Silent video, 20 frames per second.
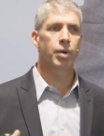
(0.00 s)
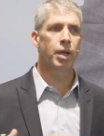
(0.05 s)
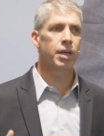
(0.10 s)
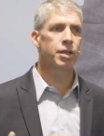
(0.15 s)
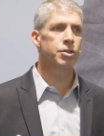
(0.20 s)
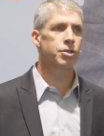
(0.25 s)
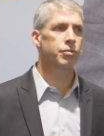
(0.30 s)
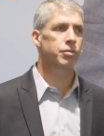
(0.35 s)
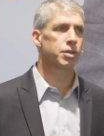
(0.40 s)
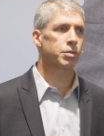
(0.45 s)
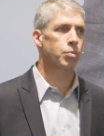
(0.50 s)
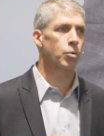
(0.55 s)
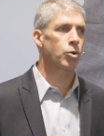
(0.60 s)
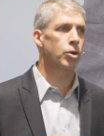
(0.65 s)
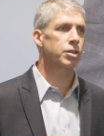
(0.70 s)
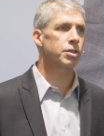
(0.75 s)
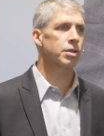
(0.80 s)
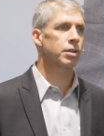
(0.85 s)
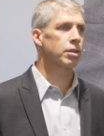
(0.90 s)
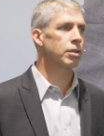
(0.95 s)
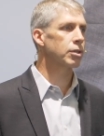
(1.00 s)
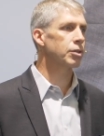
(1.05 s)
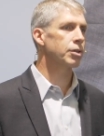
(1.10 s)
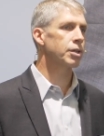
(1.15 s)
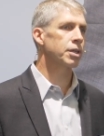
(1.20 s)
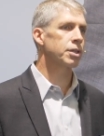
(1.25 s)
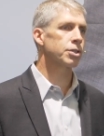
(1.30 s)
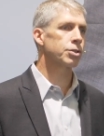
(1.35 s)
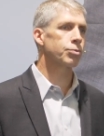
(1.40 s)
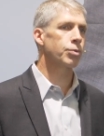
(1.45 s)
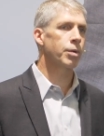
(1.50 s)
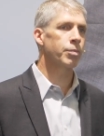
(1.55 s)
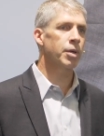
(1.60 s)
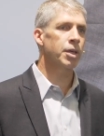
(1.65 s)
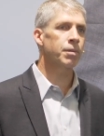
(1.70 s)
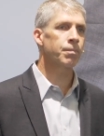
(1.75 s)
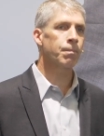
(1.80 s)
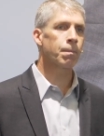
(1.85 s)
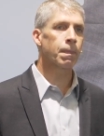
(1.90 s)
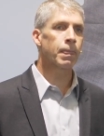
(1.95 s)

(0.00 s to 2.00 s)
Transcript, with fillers: range of sports, including swimming.